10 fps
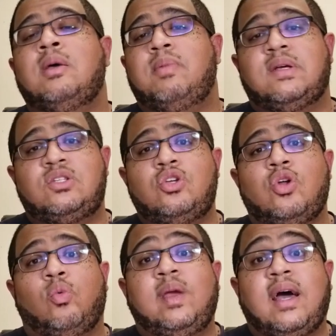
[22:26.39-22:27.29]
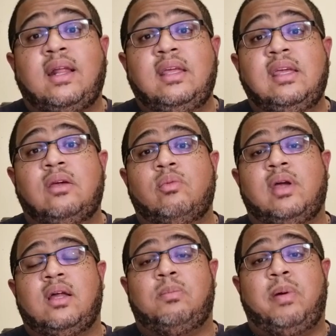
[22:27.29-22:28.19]
because, you know, we gotta eat, we
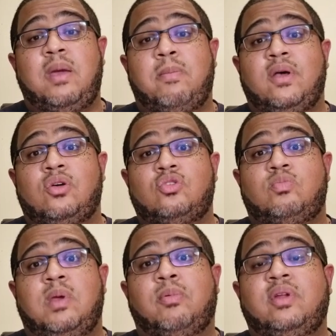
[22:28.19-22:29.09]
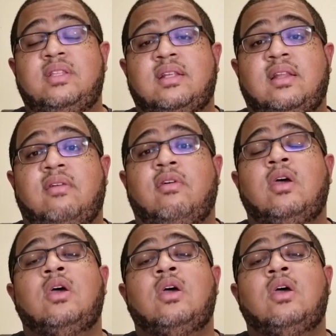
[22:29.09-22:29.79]
gotta pay bills, people need to live.